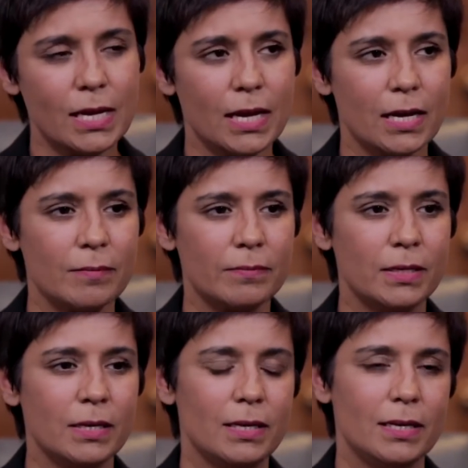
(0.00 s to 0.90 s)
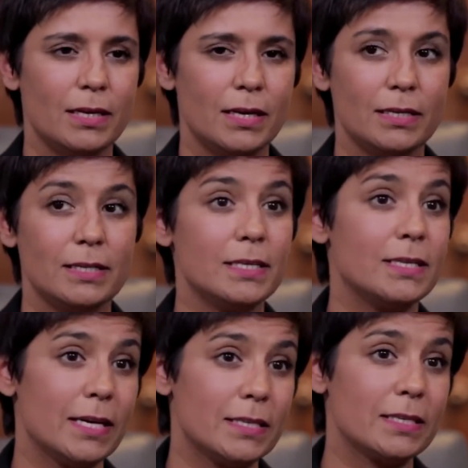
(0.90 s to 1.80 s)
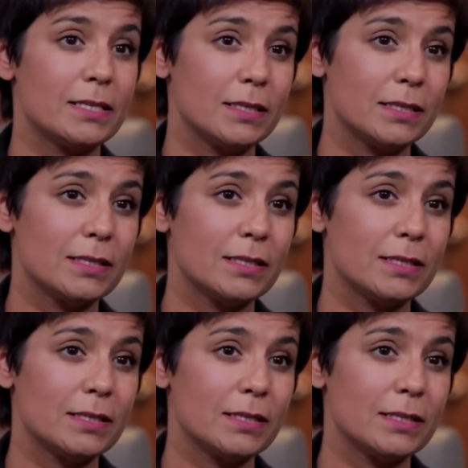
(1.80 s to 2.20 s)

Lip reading: And I did get it.